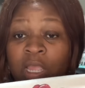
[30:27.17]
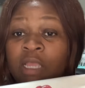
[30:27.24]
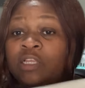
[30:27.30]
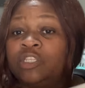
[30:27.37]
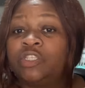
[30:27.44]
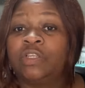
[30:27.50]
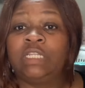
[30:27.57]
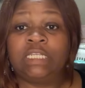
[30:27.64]

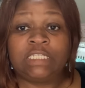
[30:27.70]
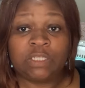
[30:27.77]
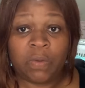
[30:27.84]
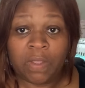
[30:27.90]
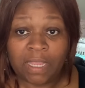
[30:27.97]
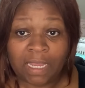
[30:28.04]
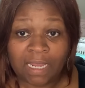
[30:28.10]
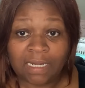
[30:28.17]
So let's go
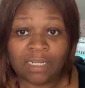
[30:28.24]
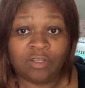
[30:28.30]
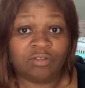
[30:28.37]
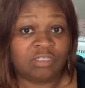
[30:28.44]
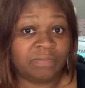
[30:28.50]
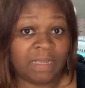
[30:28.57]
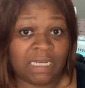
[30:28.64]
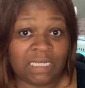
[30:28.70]
ahead and go
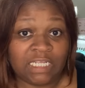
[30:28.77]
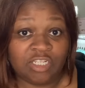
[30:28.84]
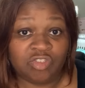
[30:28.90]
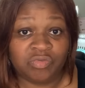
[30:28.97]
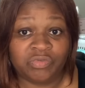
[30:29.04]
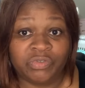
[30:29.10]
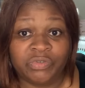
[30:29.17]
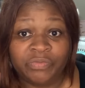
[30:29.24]
to my laundry
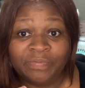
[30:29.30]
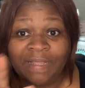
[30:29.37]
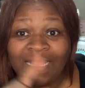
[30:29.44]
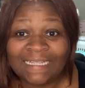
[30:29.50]
room